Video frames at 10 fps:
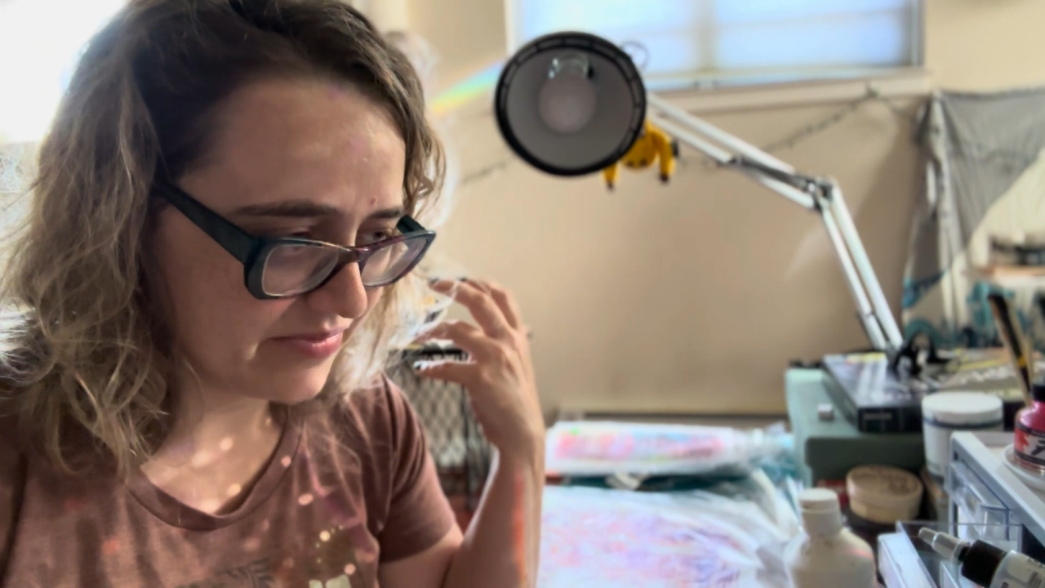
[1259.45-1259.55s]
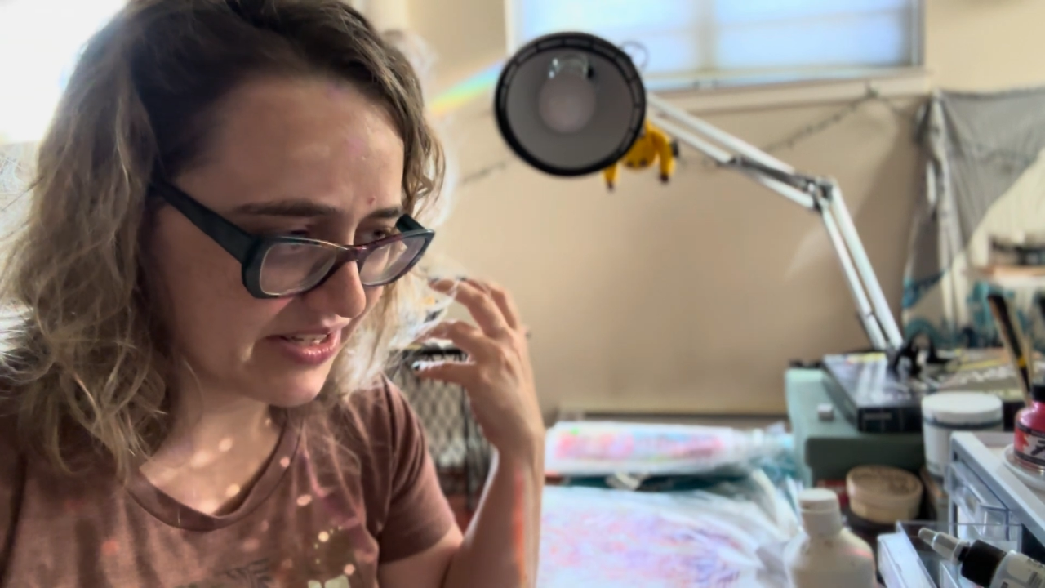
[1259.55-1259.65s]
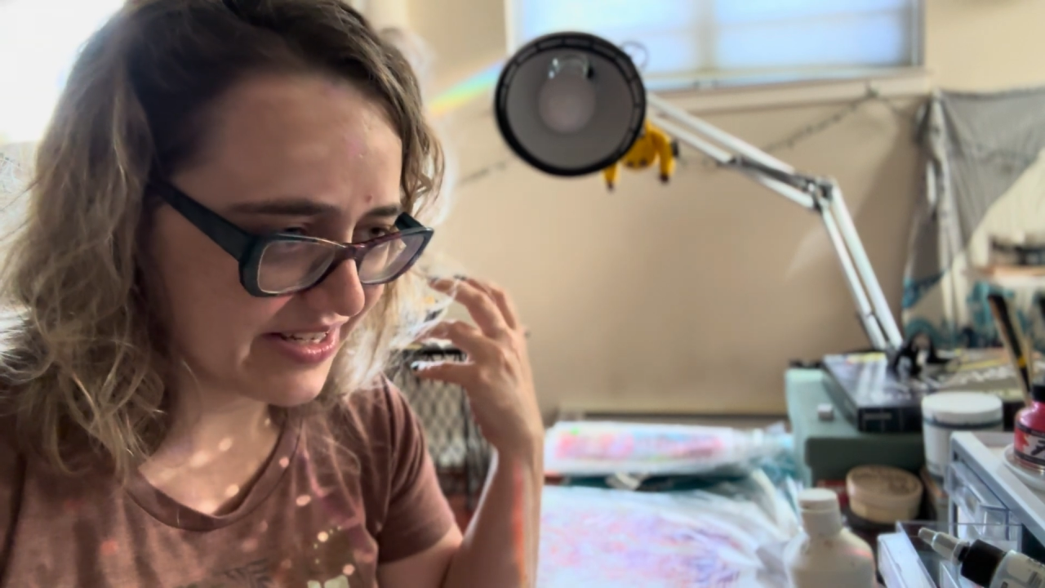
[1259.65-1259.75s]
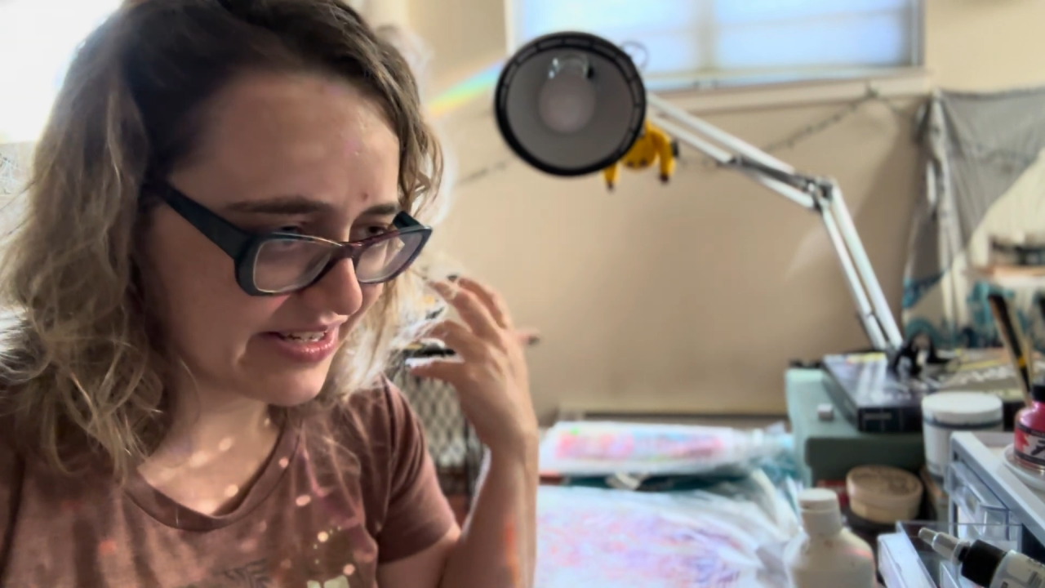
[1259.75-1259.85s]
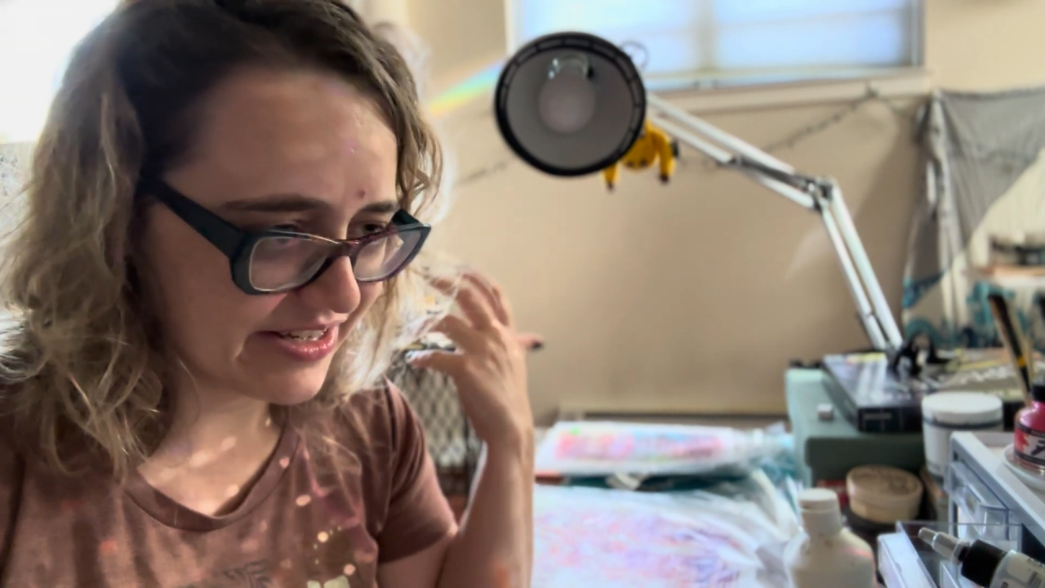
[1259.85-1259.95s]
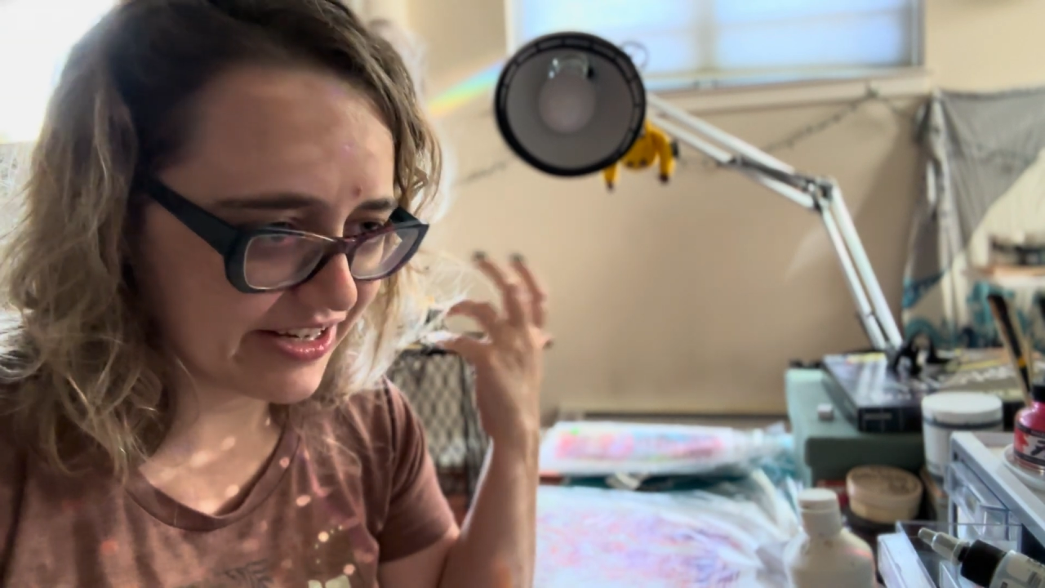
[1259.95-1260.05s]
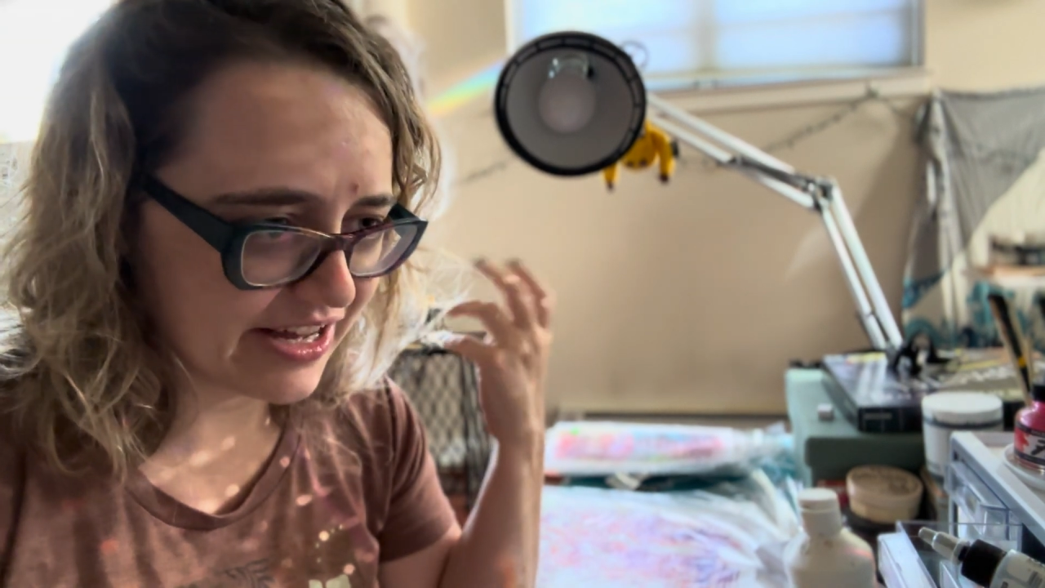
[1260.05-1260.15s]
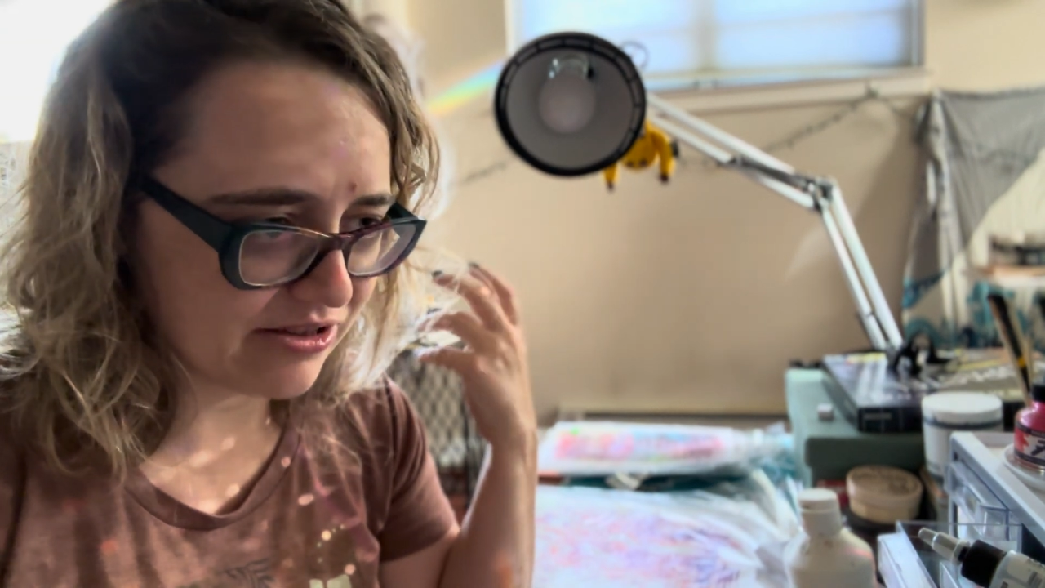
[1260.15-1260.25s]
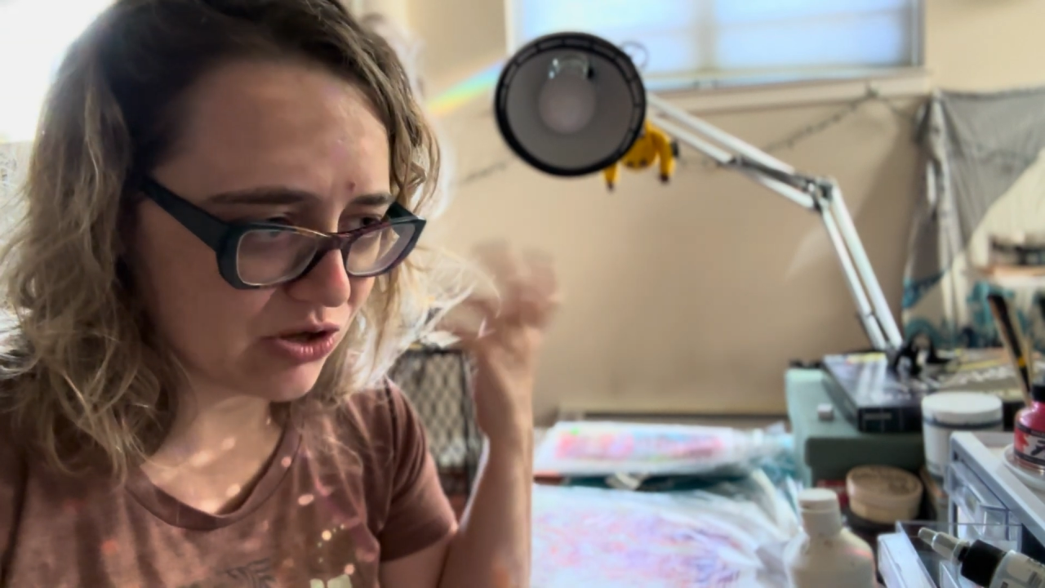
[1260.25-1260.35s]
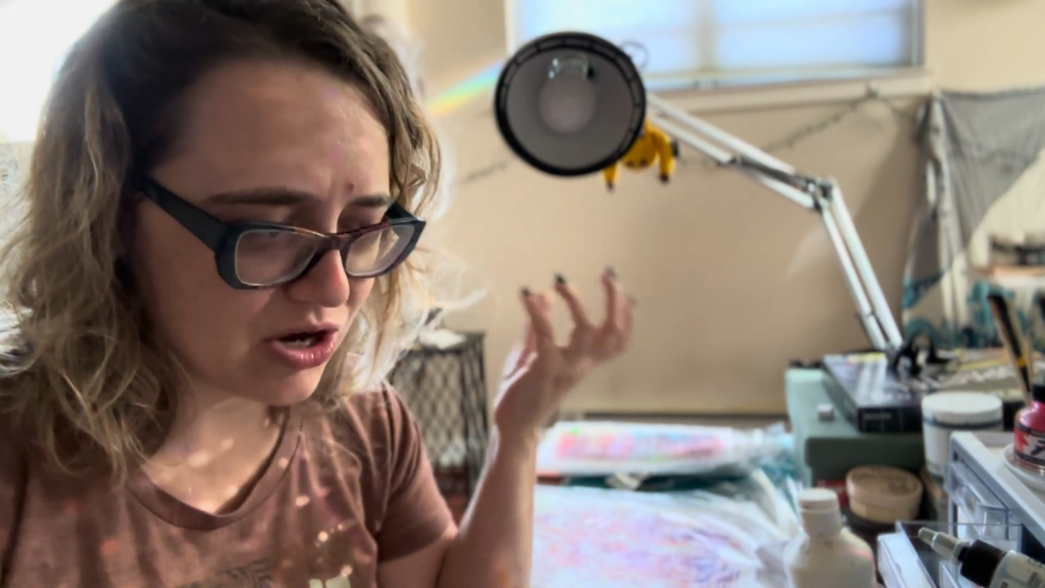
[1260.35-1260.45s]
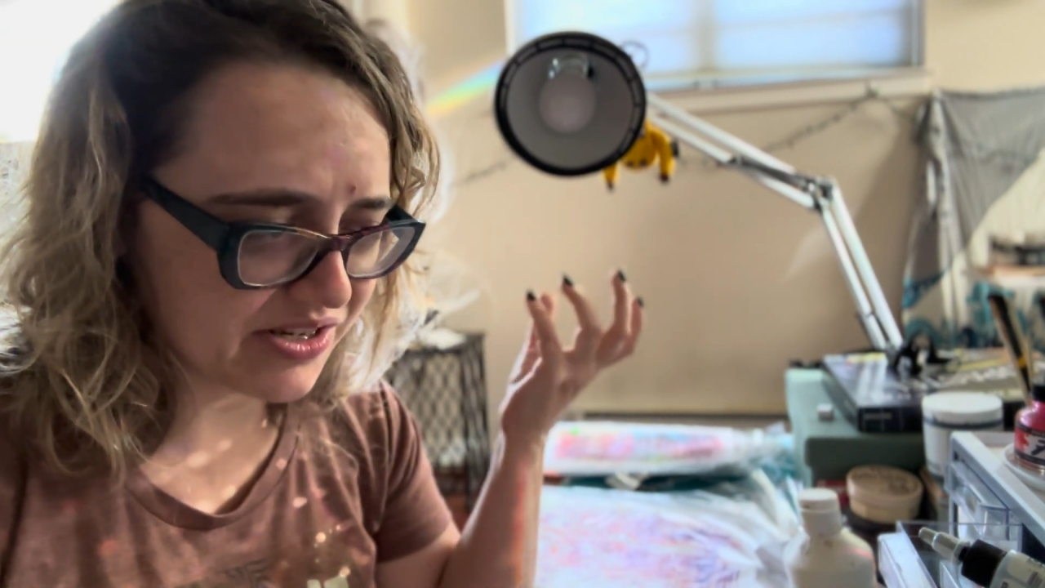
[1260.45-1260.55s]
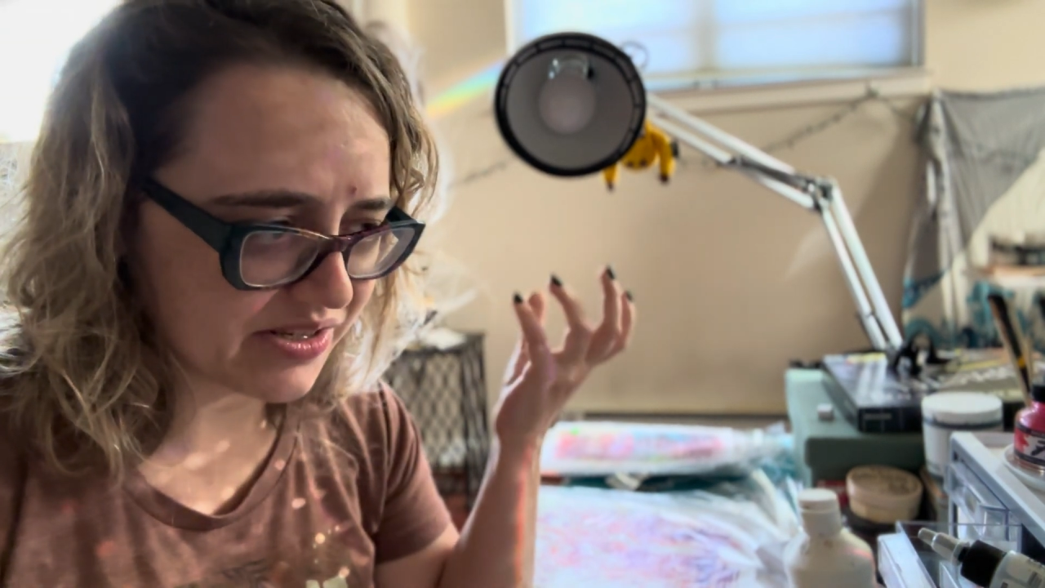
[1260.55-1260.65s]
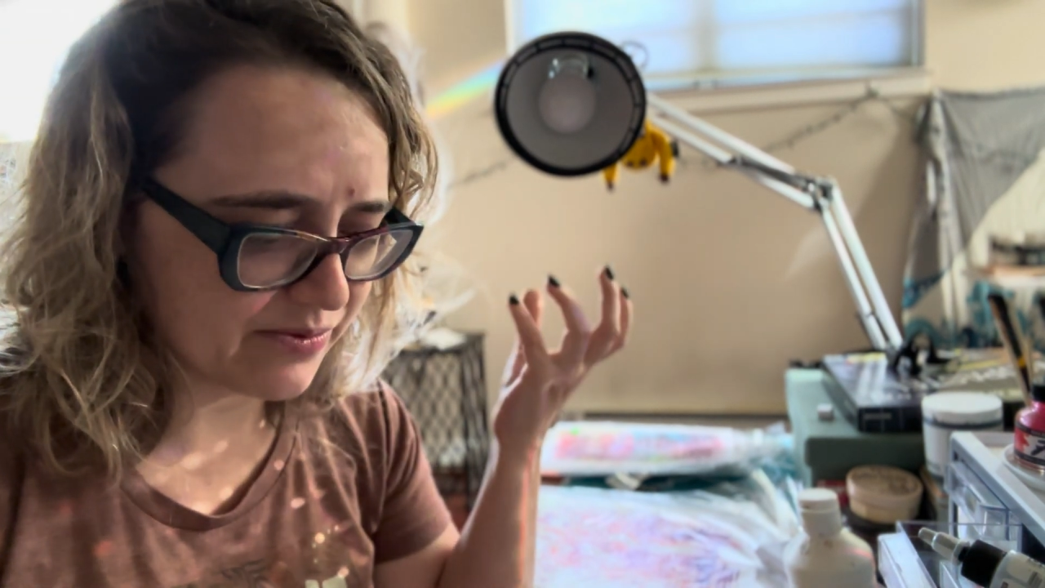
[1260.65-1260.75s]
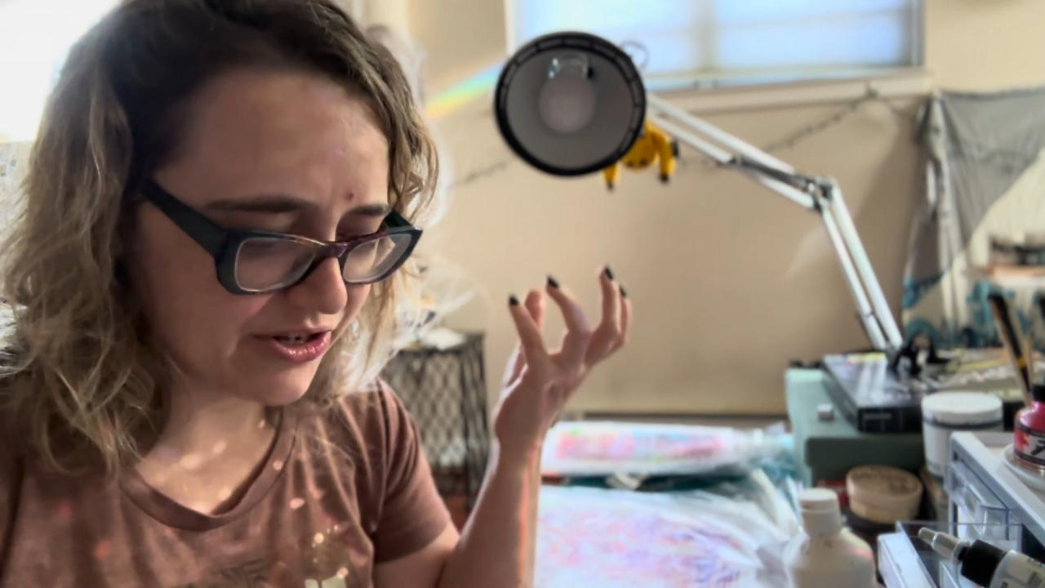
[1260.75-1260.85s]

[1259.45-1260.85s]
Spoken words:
It's easy to get lost